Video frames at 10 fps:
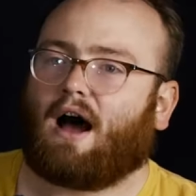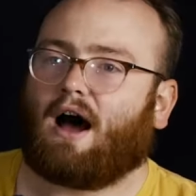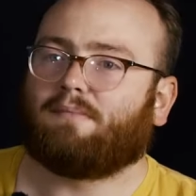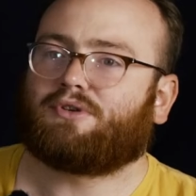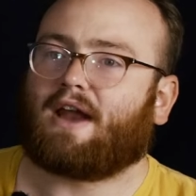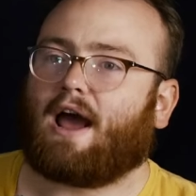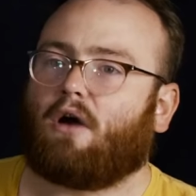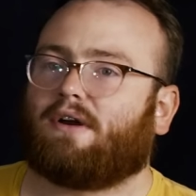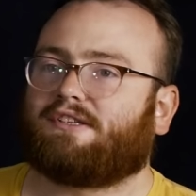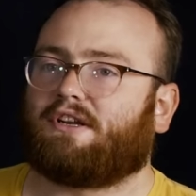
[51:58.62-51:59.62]
Um, so
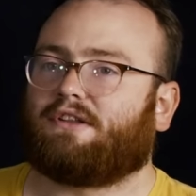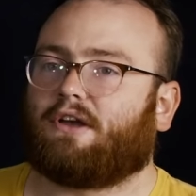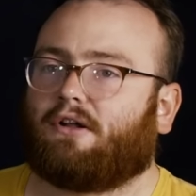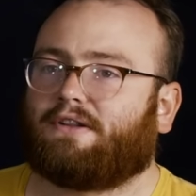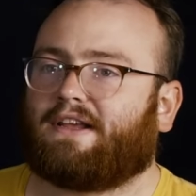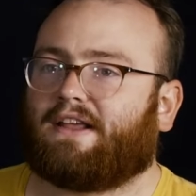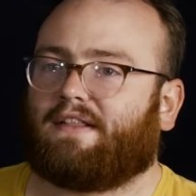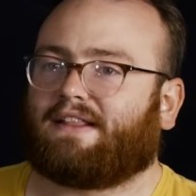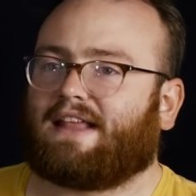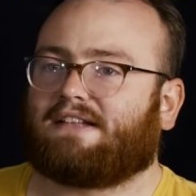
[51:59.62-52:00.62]
now as an adult, and
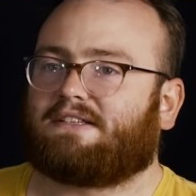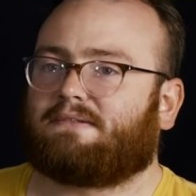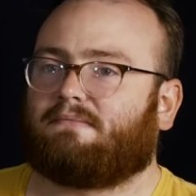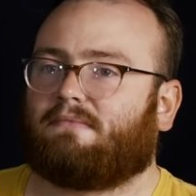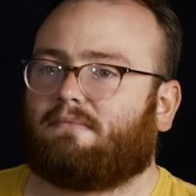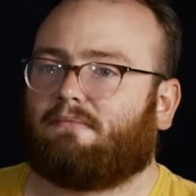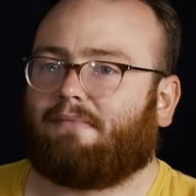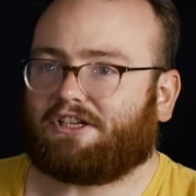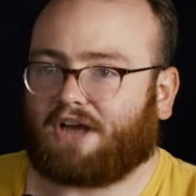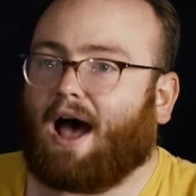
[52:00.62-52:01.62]
like, that's
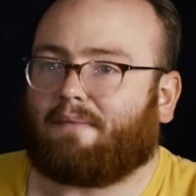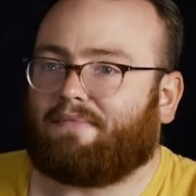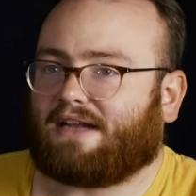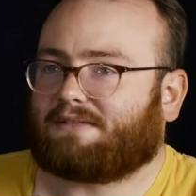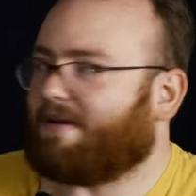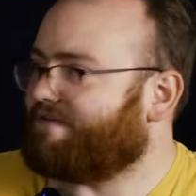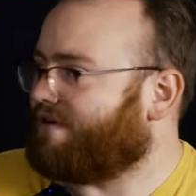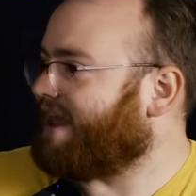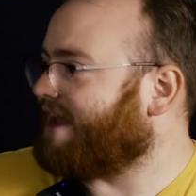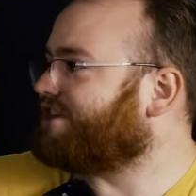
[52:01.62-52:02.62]
my job, that's my
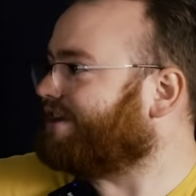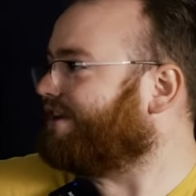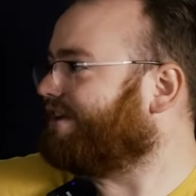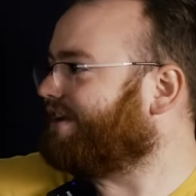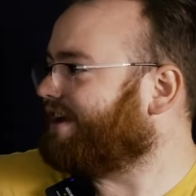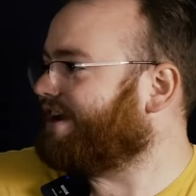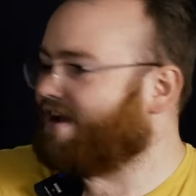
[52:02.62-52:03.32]
vocation, right.